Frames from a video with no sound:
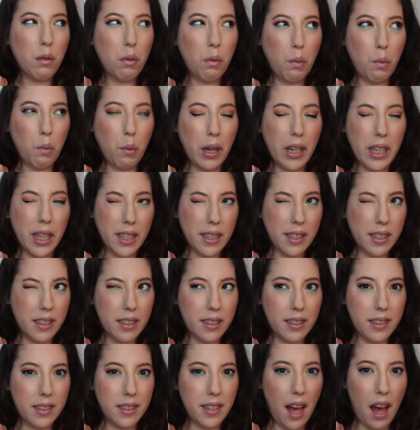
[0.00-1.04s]

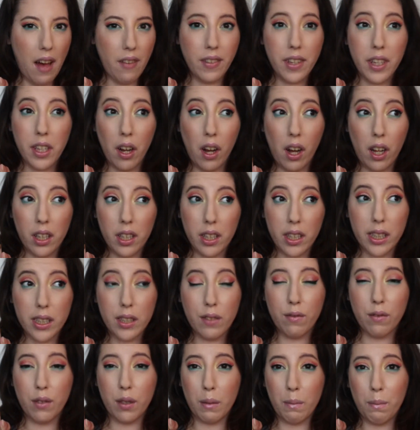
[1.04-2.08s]
twenty-seven
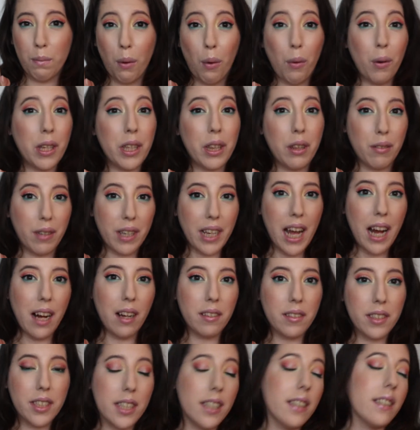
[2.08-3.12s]
dollars for zero point three
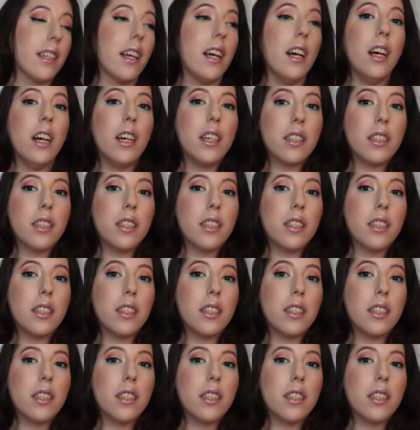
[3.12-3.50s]
ounces.